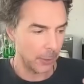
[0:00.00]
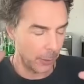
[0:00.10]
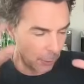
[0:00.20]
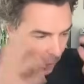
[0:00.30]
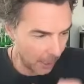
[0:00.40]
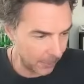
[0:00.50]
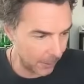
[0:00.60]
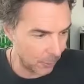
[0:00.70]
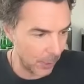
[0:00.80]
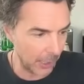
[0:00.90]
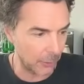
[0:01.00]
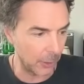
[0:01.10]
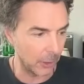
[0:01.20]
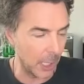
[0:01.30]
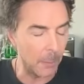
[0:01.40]
The job of the
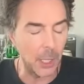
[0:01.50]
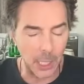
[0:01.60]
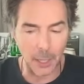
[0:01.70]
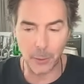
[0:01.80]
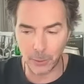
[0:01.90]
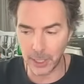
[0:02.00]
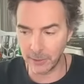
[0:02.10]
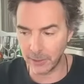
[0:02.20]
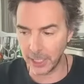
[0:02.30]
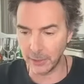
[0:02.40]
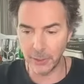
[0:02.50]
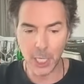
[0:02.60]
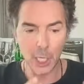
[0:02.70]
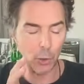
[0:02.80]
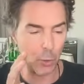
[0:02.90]
director, among other things, is
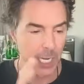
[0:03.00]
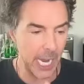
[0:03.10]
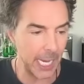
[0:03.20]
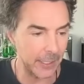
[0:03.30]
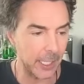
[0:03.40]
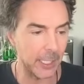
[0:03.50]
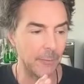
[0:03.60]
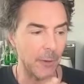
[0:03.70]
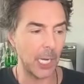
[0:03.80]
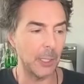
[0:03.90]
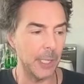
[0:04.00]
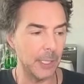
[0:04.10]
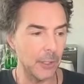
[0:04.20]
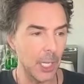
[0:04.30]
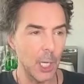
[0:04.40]
create an
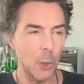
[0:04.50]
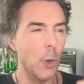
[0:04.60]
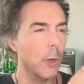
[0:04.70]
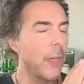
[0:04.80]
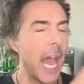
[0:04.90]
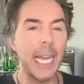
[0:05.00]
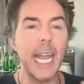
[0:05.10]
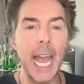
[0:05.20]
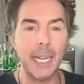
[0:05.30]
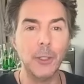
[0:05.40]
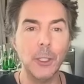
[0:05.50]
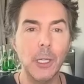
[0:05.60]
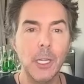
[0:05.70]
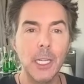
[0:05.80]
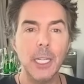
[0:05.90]
environment where that
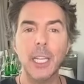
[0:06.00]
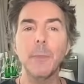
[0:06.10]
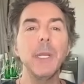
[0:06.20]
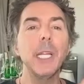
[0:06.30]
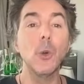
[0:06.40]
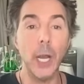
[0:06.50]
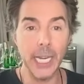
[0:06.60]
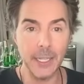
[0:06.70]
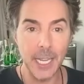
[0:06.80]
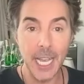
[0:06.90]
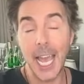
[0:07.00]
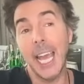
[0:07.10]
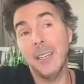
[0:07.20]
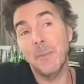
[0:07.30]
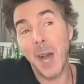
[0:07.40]
actor can be great.
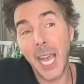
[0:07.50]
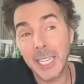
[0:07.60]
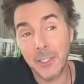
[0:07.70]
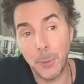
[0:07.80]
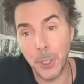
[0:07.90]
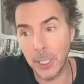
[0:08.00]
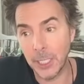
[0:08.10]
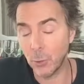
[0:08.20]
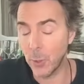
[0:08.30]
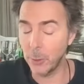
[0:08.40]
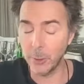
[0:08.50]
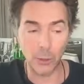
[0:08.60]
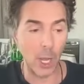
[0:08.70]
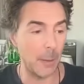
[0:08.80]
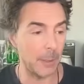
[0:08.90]
And in my experience, whether
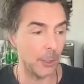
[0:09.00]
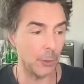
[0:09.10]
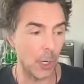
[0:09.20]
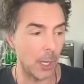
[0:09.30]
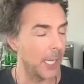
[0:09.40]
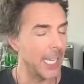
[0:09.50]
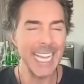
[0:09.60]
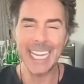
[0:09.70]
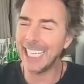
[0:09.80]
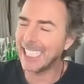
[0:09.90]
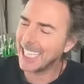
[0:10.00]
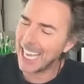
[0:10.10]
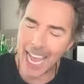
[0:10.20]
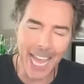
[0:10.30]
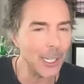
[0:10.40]
it's comedy or drama, it
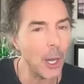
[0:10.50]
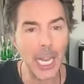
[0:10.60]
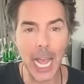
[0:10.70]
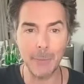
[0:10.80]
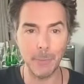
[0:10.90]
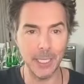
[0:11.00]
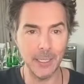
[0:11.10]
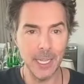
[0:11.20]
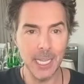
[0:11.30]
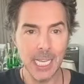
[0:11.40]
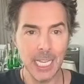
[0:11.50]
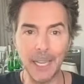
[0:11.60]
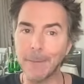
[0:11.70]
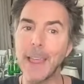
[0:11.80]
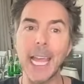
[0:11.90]
cannot happen
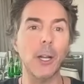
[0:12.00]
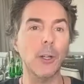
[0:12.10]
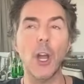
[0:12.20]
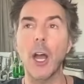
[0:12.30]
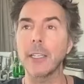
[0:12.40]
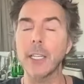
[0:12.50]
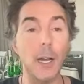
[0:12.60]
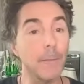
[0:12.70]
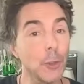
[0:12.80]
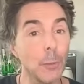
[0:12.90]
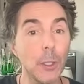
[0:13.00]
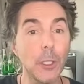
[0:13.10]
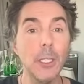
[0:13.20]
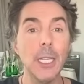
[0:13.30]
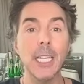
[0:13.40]
if they are not
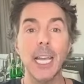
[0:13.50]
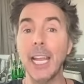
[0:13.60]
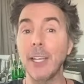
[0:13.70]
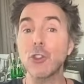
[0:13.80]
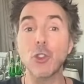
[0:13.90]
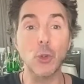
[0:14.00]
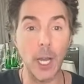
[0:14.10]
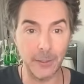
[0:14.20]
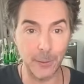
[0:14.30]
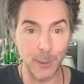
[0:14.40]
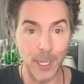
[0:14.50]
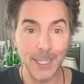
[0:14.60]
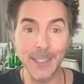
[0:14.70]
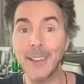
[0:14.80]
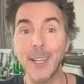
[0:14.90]
comfortable and trust
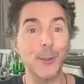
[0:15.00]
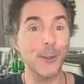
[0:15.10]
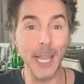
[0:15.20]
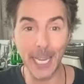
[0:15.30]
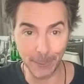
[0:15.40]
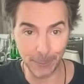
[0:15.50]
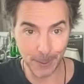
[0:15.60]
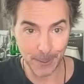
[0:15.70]
that they're safe.